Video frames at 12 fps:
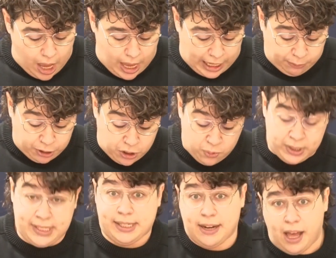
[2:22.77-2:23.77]
Anyone who
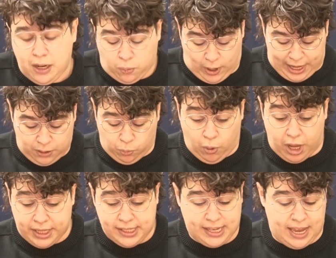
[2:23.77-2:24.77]
was not white
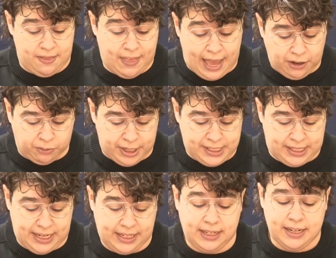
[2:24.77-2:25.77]
was, in that
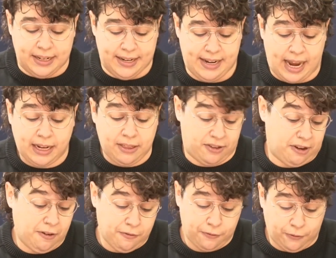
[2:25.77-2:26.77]
reasoning,
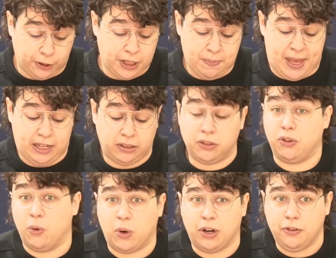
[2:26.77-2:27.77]
neither fully male
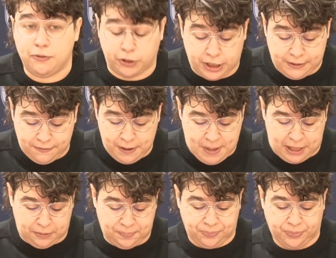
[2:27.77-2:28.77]
nor fully
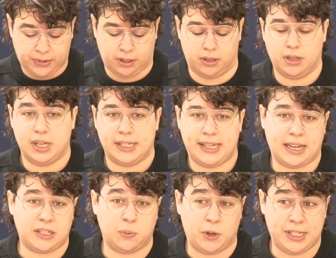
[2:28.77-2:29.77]
female.
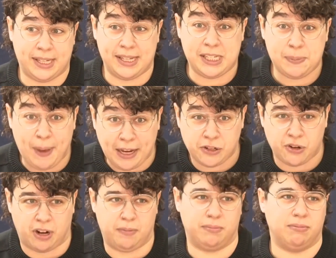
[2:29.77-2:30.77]
Sex was a
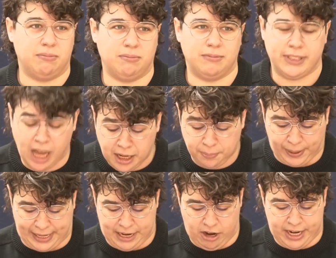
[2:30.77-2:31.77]
spectrum, not a
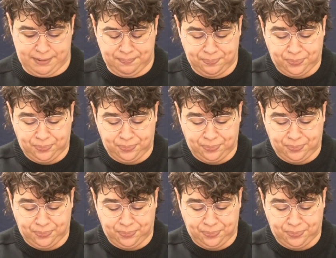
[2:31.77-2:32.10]
binary.